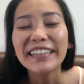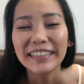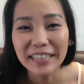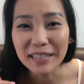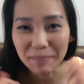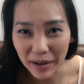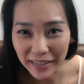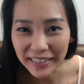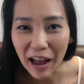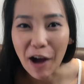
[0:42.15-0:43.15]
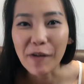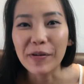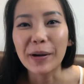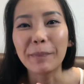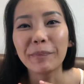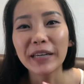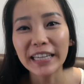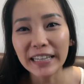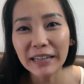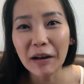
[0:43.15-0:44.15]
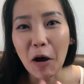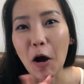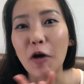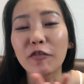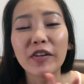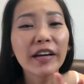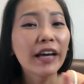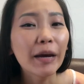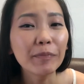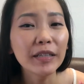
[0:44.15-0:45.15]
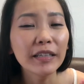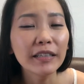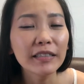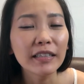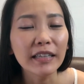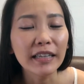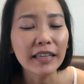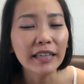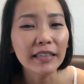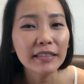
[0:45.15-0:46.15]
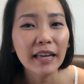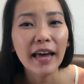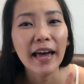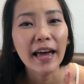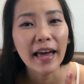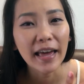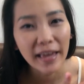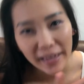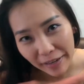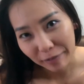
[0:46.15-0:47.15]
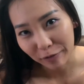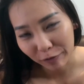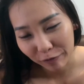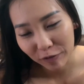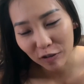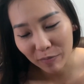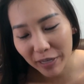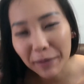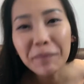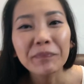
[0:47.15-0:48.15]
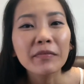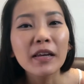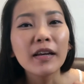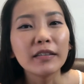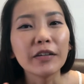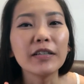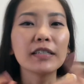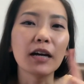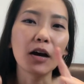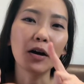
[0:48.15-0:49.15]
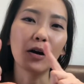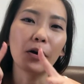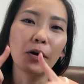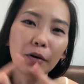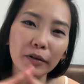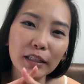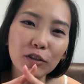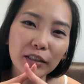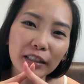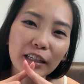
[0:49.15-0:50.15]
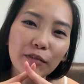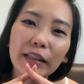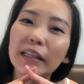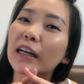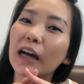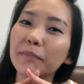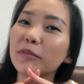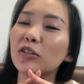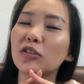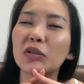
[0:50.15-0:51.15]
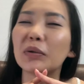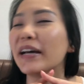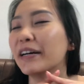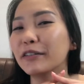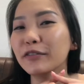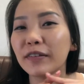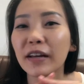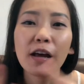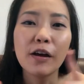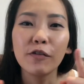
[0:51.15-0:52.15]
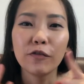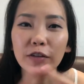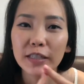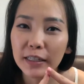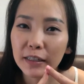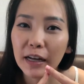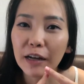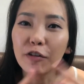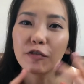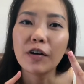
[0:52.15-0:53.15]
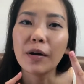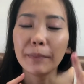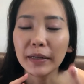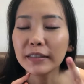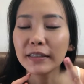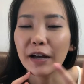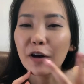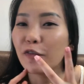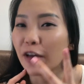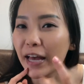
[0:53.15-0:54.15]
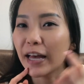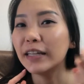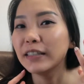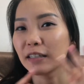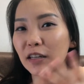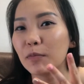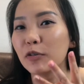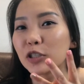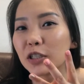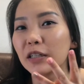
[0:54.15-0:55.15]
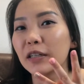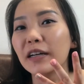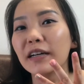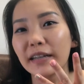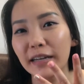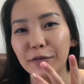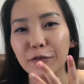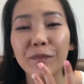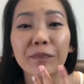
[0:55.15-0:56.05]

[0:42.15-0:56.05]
This month, our pillar of happiness is health. To me, there is a holy trinity when it comes to health physical health, mental health, and emotional health.